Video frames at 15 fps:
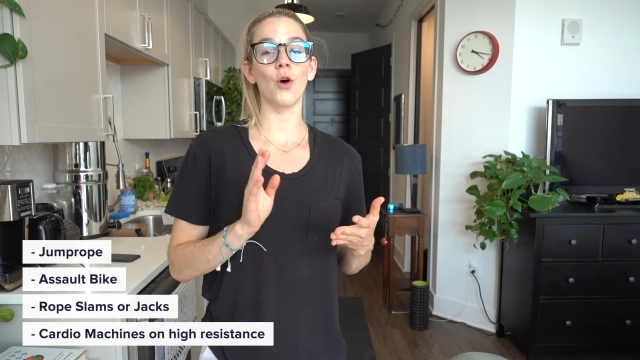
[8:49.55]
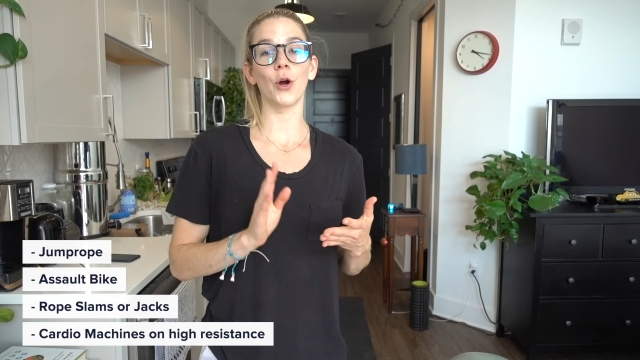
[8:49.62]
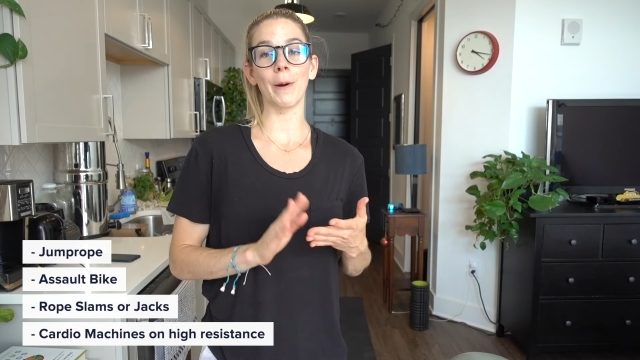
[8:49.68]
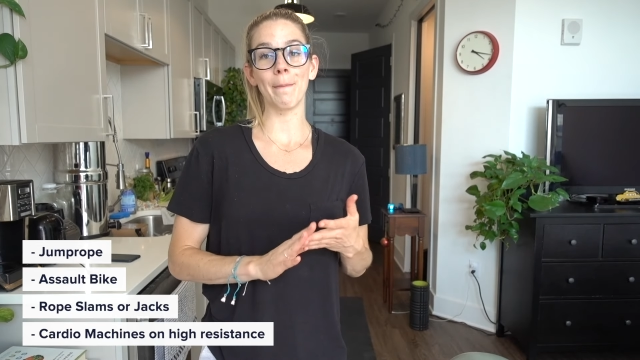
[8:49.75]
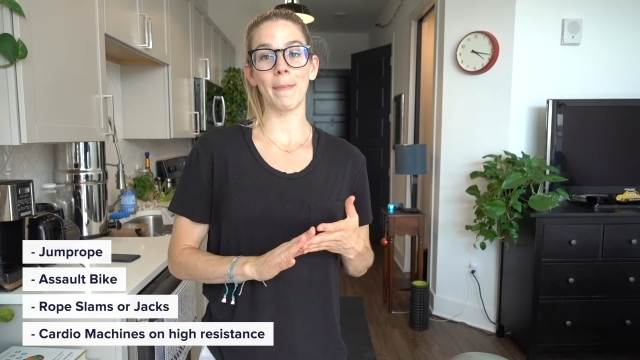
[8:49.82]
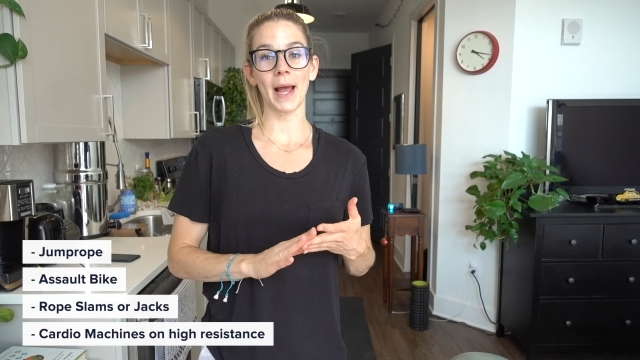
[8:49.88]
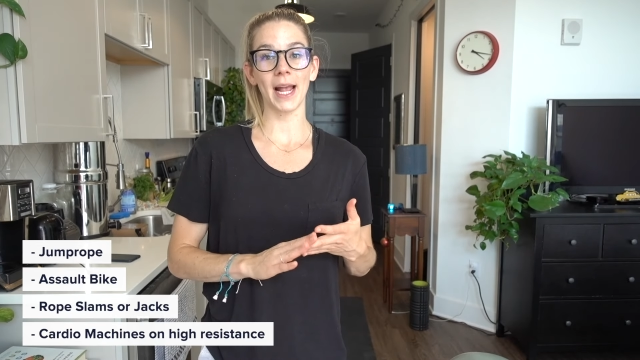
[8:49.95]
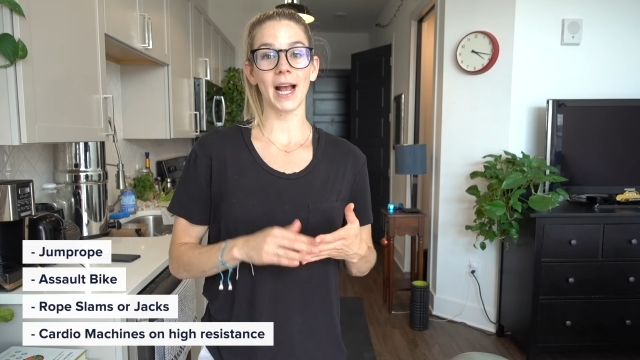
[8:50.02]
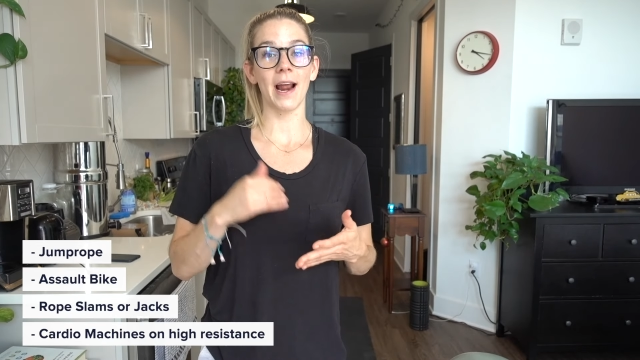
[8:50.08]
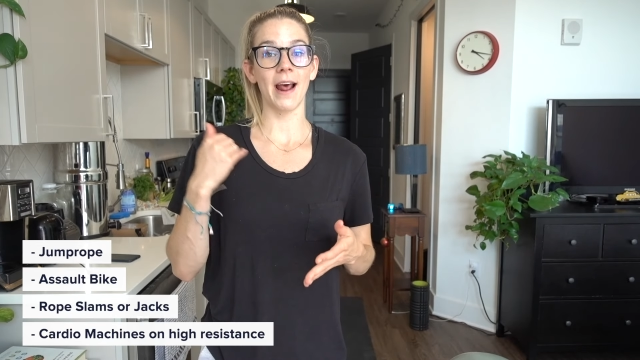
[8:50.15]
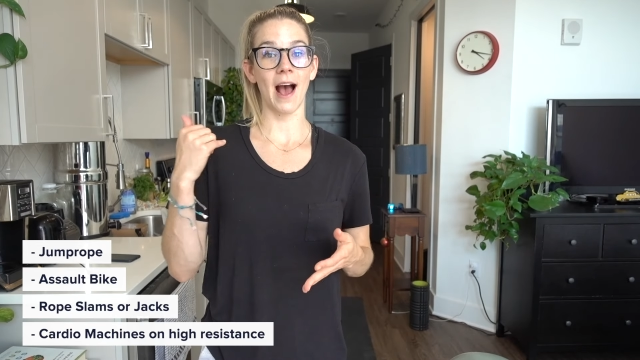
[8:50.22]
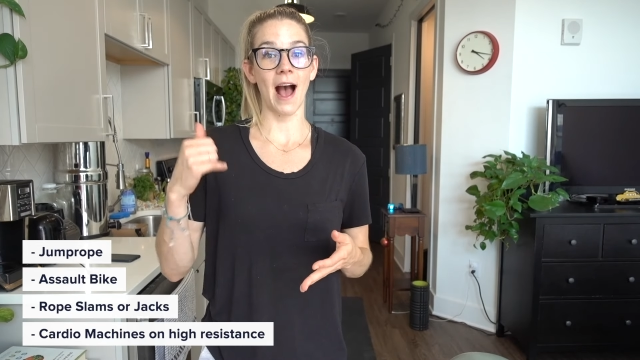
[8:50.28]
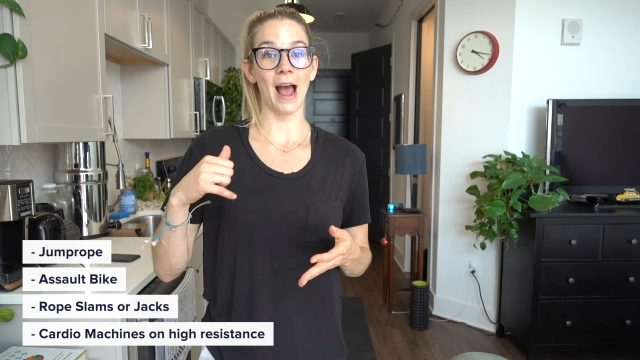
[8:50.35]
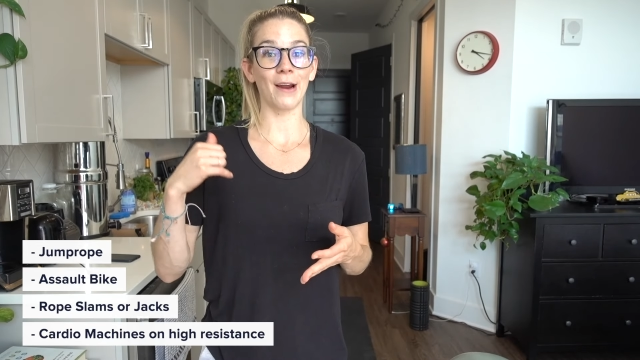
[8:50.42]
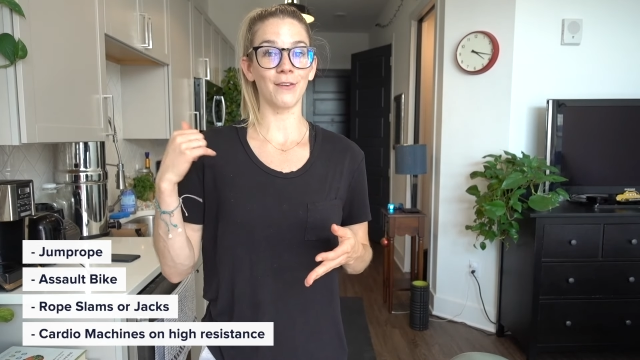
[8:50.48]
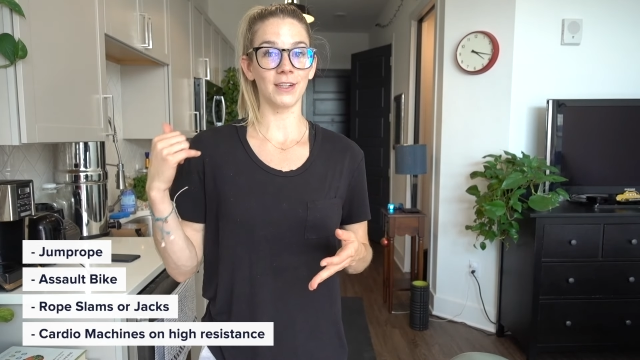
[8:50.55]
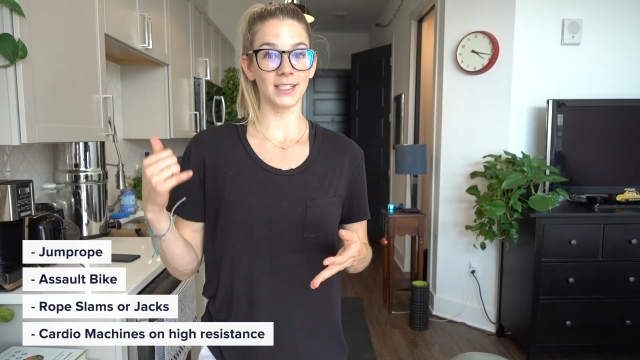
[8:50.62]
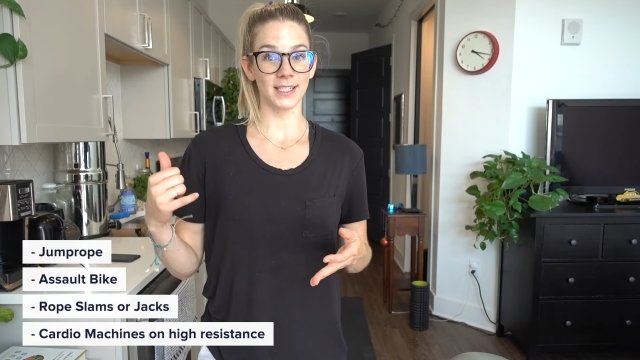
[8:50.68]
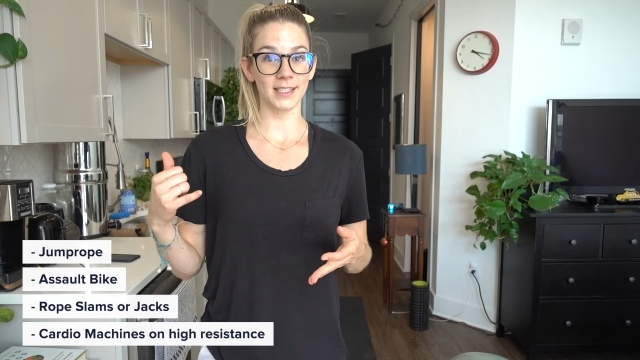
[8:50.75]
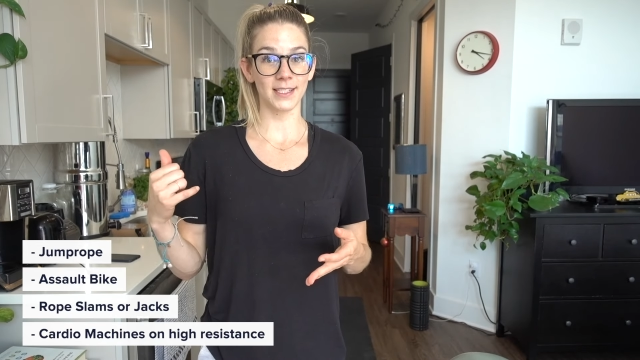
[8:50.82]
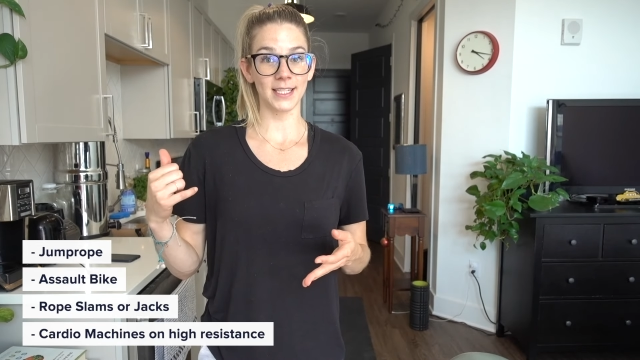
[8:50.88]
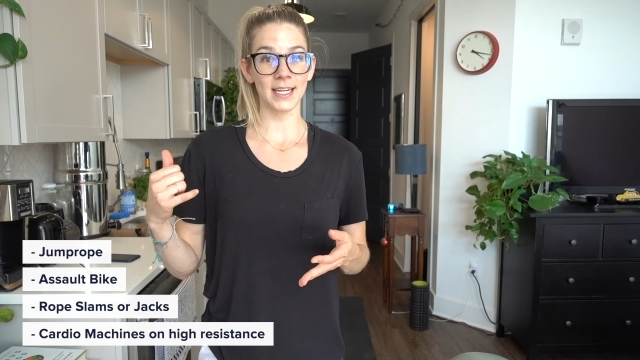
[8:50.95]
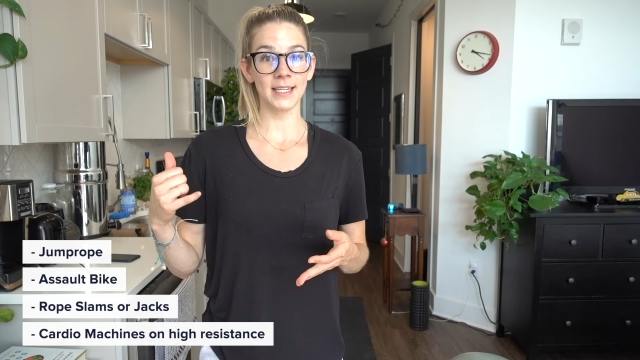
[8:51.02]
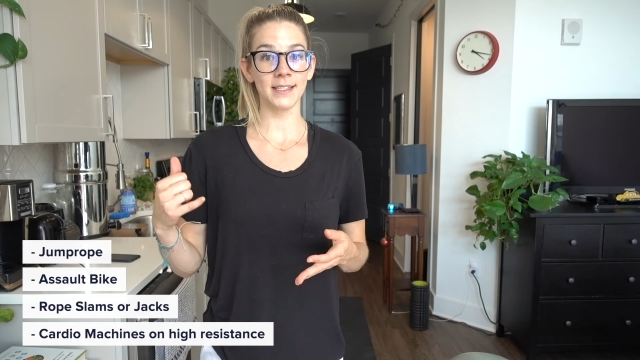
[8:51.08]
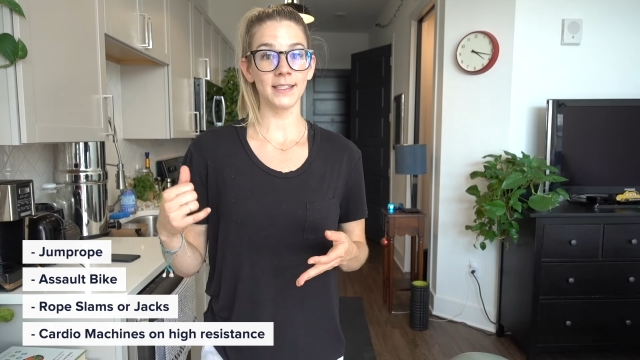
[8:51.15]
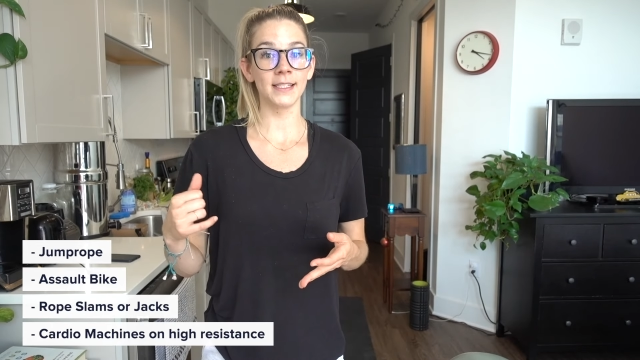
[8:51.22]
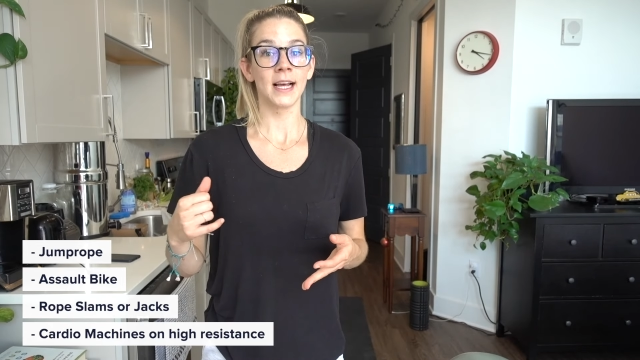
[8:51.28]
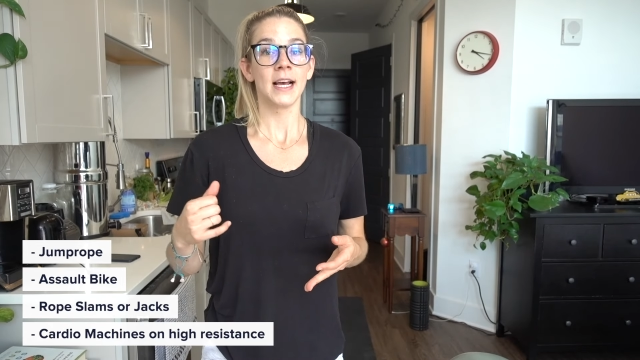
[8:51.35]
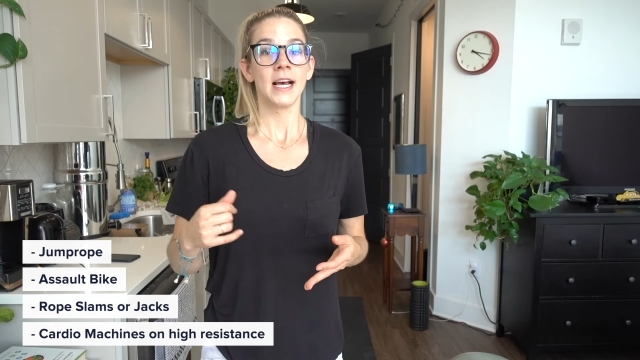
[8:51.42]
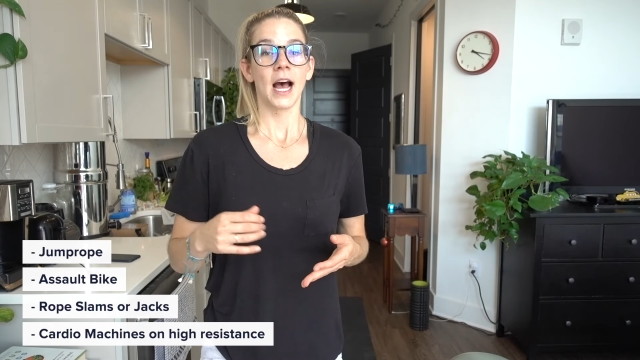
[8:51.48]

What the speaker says: or bike on a high resistance.